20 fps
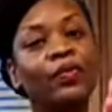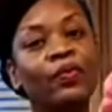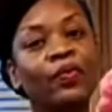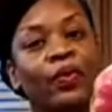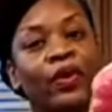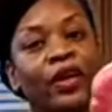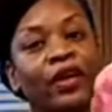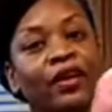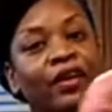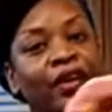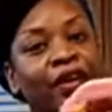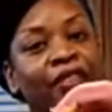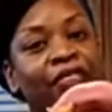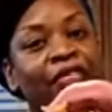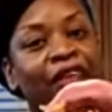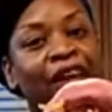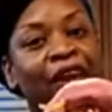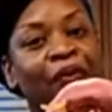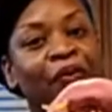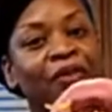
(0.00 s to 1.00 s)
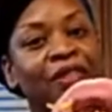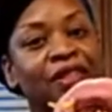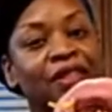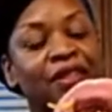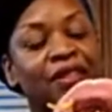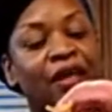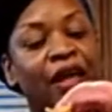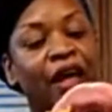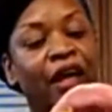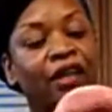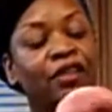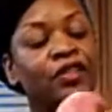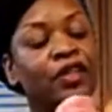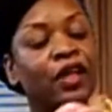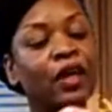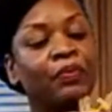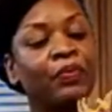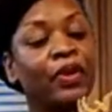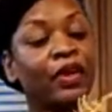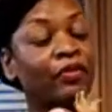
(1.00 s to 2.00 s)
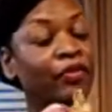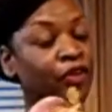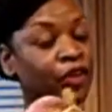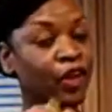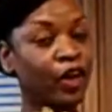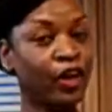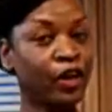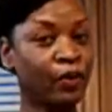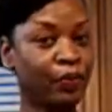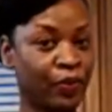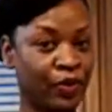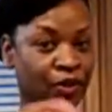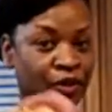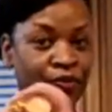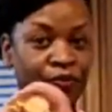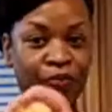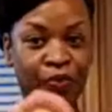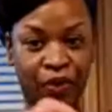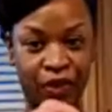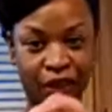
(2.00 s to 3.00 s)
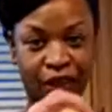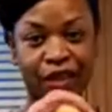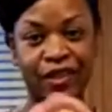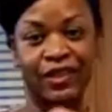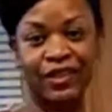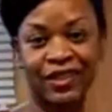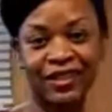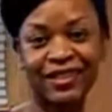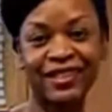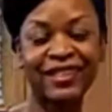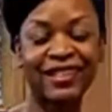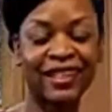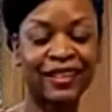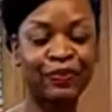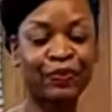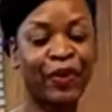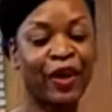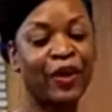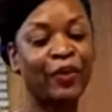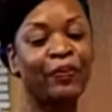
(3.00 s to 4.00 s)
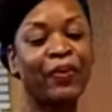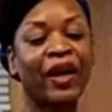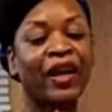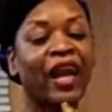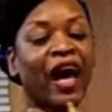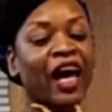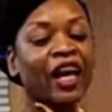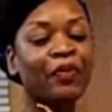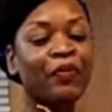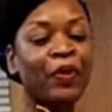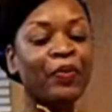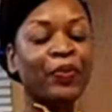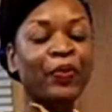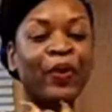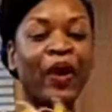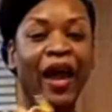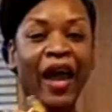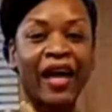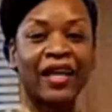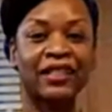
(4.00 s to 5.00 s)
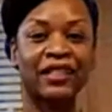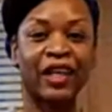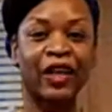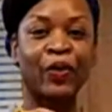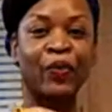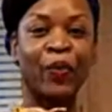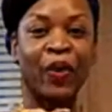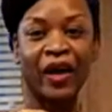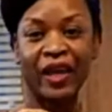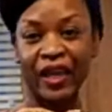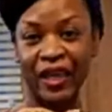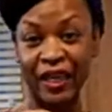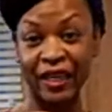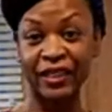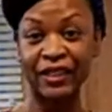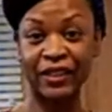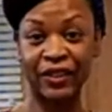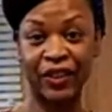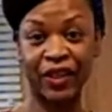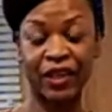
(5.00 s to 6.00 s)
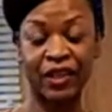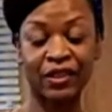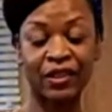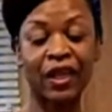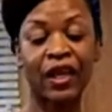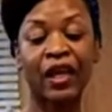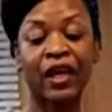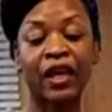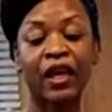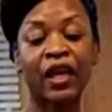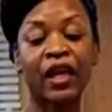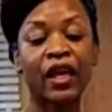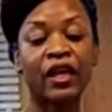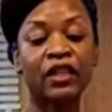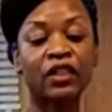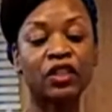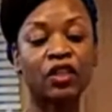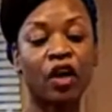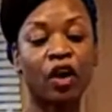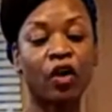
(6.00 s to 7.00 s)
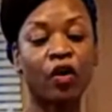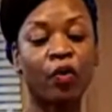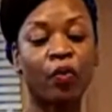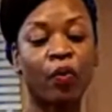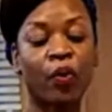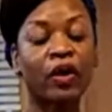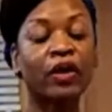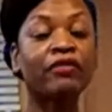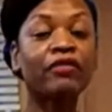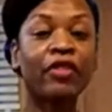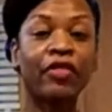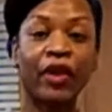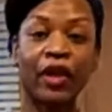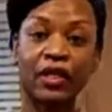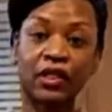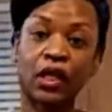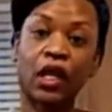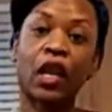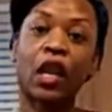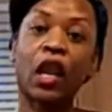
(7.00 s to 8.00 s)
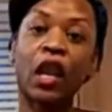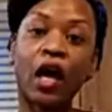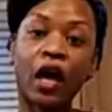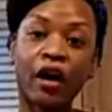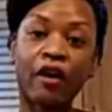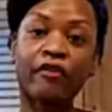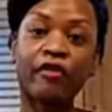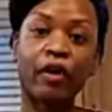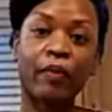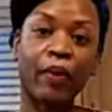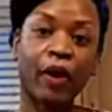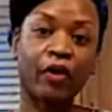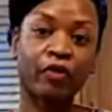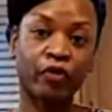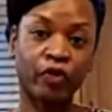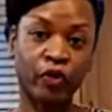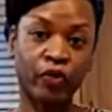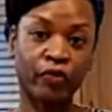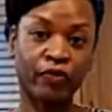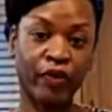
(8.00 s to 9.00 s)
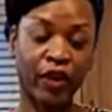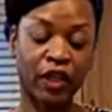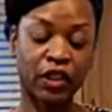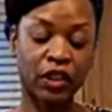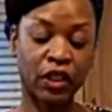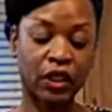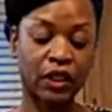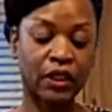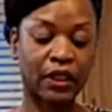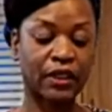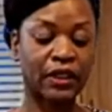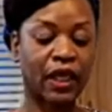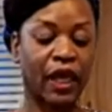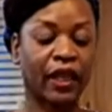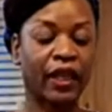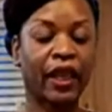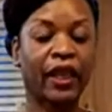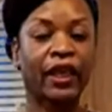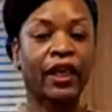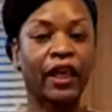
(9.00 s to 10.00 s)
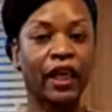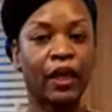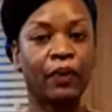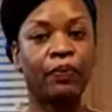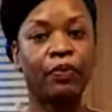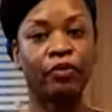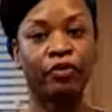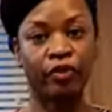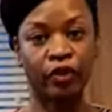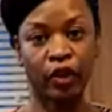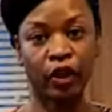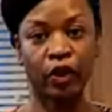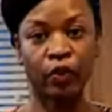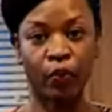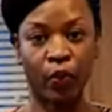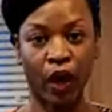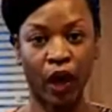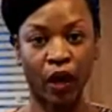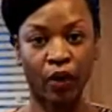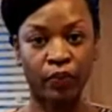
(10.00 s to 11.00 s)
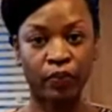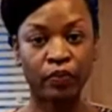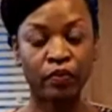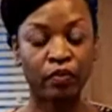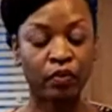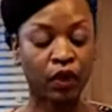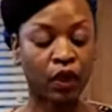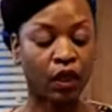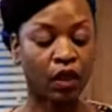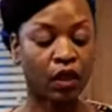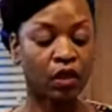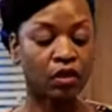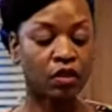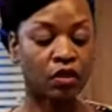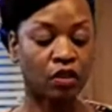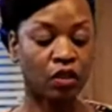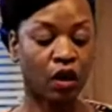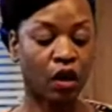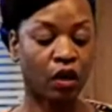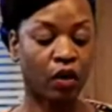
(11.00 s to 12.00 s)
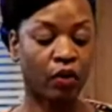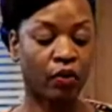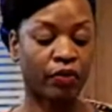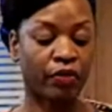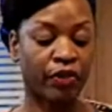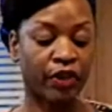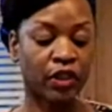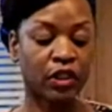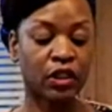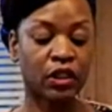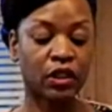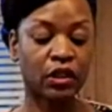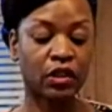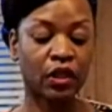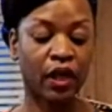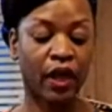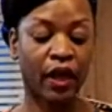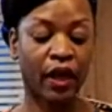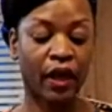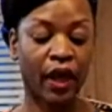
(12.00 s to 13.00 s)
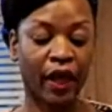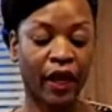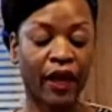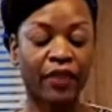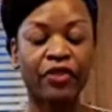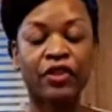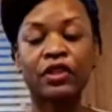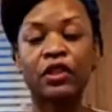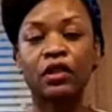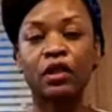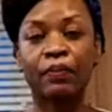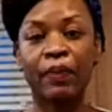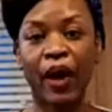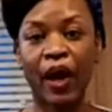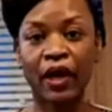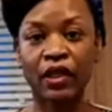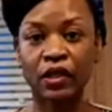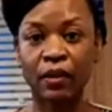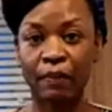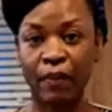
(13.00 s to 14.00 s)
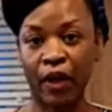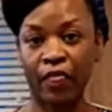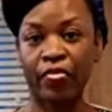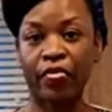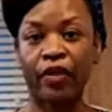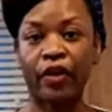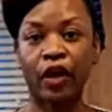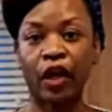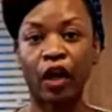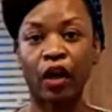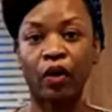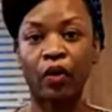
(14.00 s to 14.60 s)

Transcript: weird looking thing, which is actually, I believe a turnip is what the consensus has been, but a lot of people were asking, what is this? And so one of the things I love about root veggies is that they keep really well. And so this, I got this in the box a month ago,